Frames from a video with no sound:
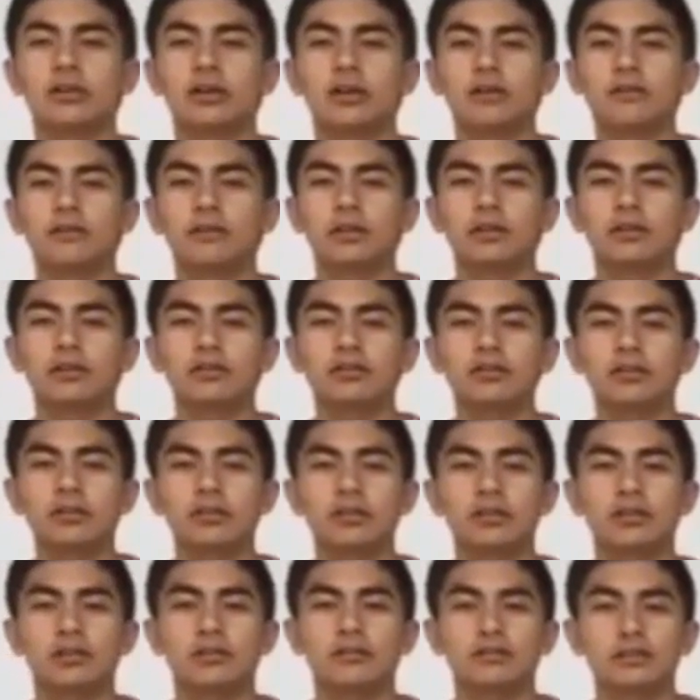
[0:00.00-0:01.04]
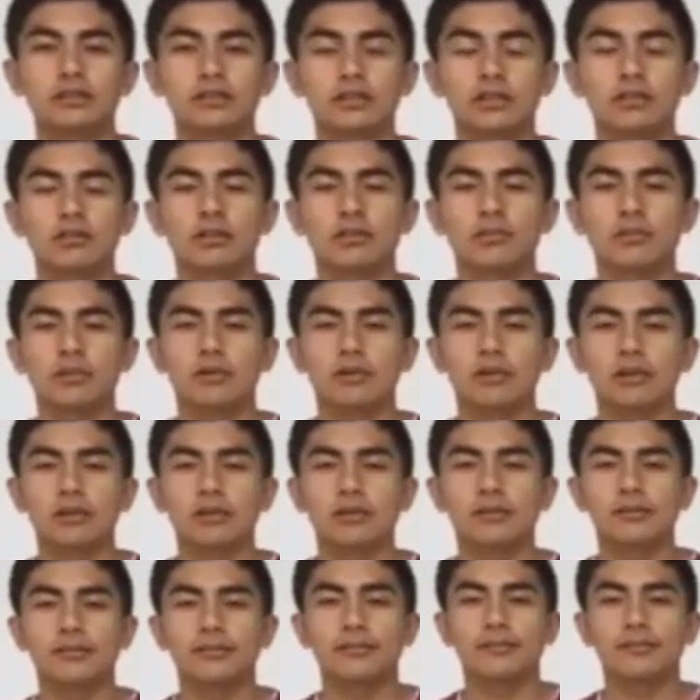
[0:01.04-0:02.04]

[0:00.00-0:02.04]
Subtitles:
of the continent of South America.